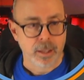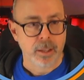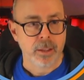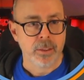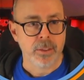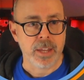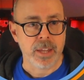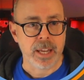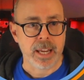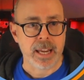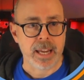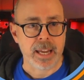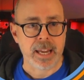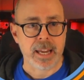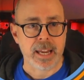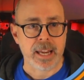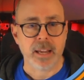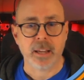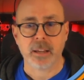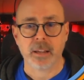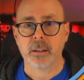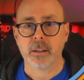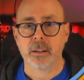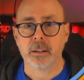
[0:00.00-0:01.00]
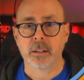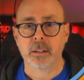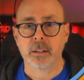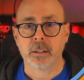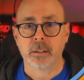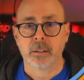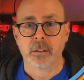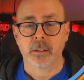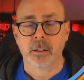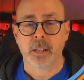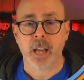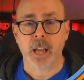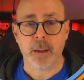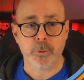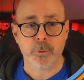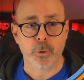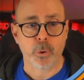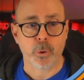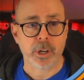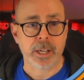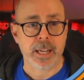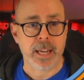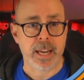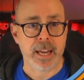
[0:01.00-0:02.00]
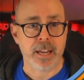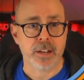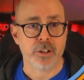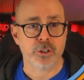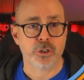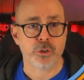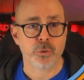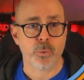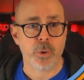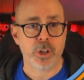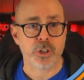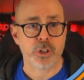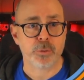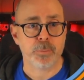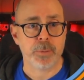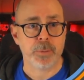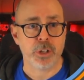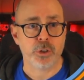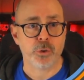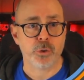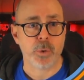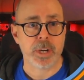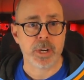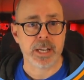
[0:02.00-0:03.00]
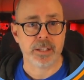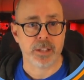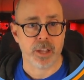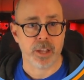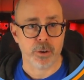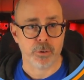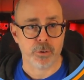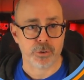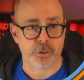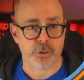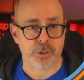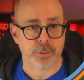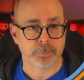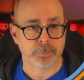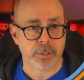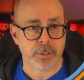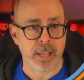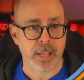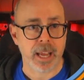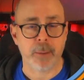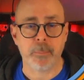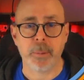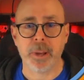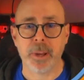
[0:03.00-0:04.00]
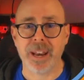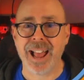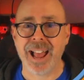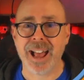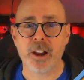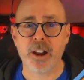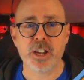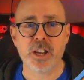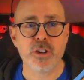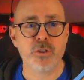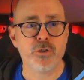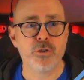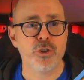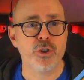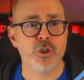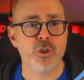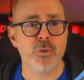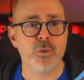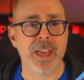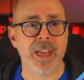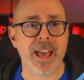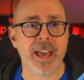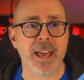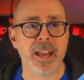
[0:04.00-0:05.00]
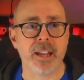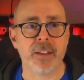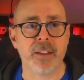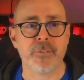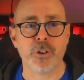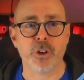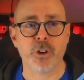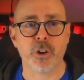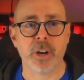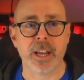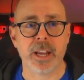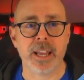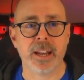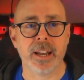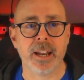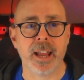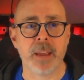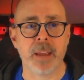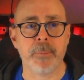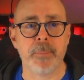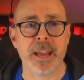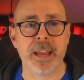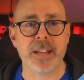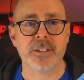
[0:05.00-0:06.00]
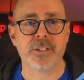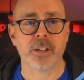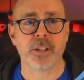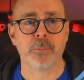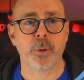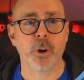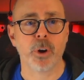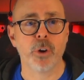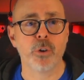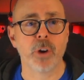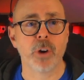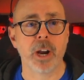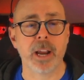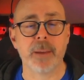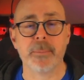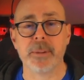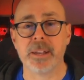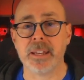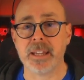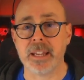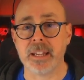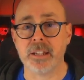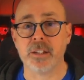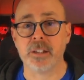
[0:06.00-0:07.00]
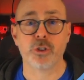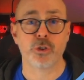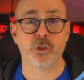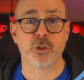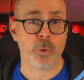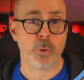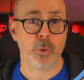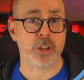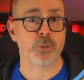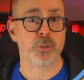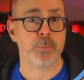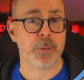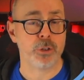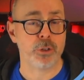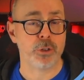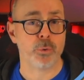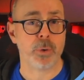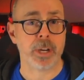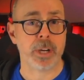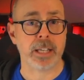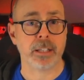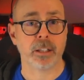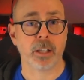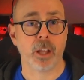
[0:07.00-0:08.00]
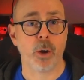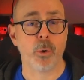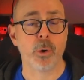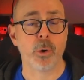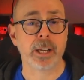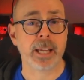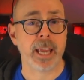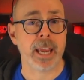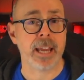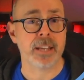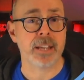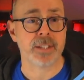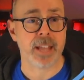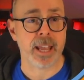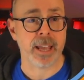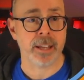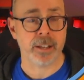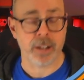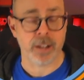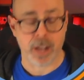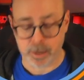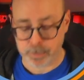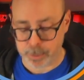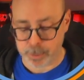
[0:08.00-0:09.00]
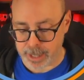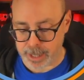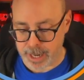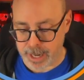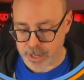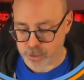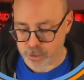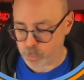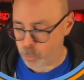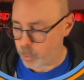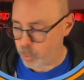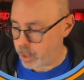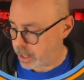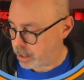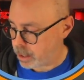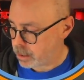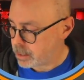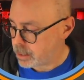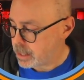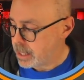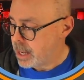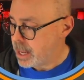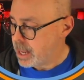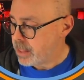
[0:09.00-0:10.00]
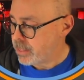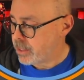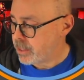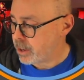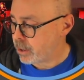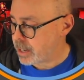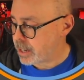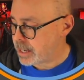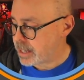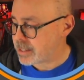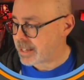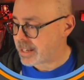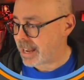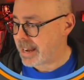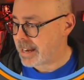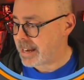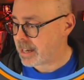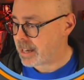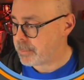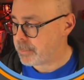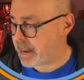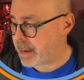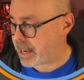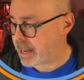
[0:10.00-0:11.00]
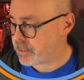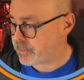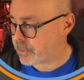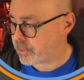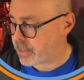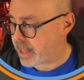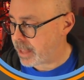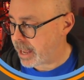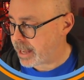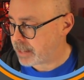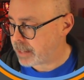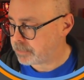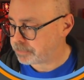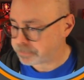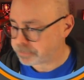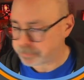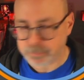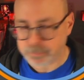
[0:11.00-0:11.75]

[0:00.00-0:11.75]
the Commodore key to switch between those. Now, but how do you do that if you're in a basic program and need to switch between lowercase and uppercase? Well, there is a command for that,